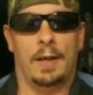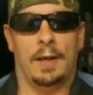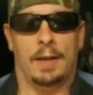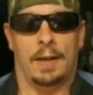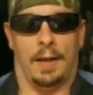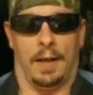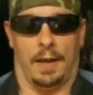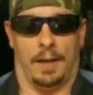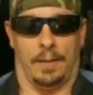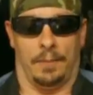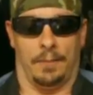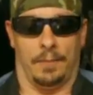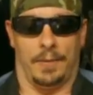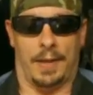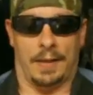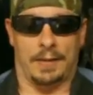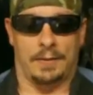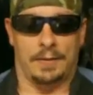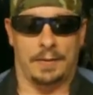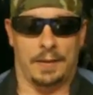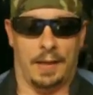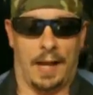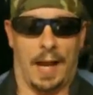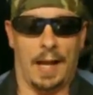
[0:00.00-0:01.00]
Um, that's
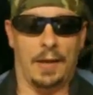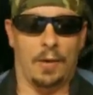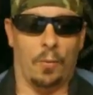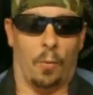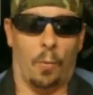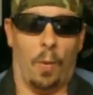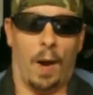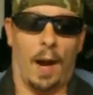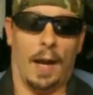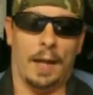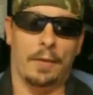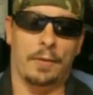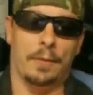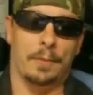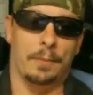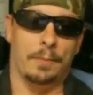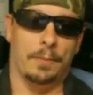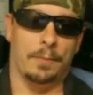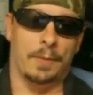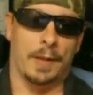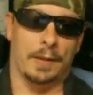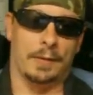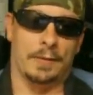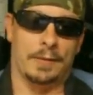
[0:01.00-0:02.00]
kind of why
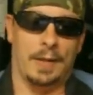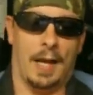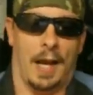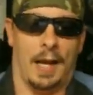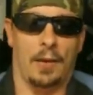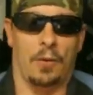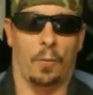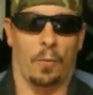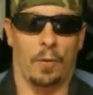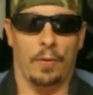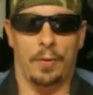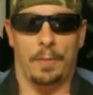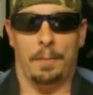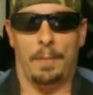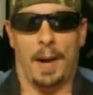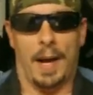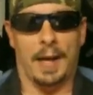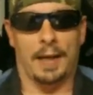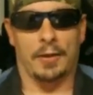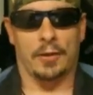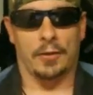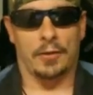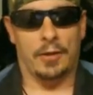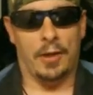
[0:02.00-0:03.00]
that's kind of where the
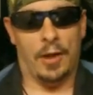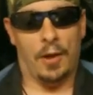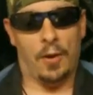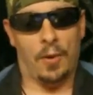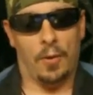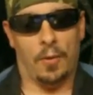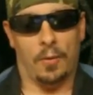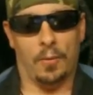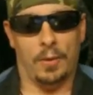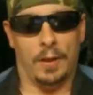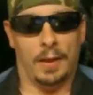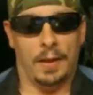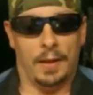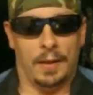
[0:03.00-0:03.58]
biker code